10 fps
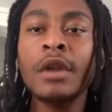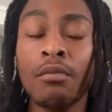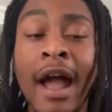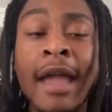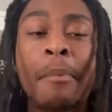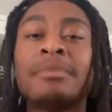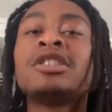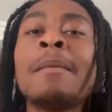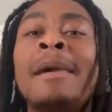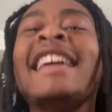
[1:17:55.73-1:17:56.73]
right? But I'm
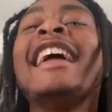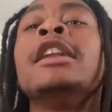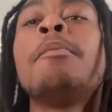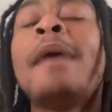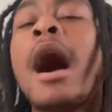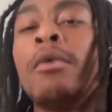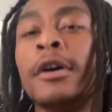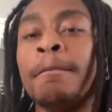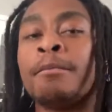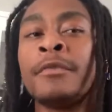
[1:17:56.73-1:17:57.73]
talking about the inner power,
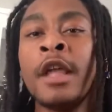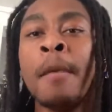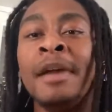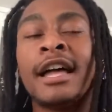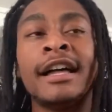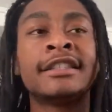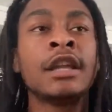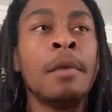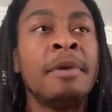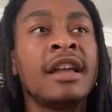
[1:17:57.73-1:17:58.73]
because
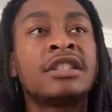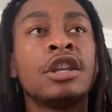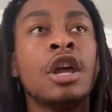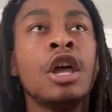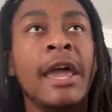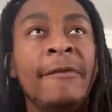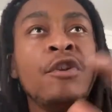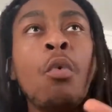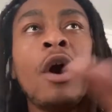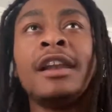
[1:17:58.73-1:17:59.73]
because if
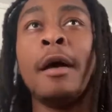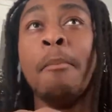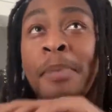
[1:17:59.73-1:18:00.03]
you want to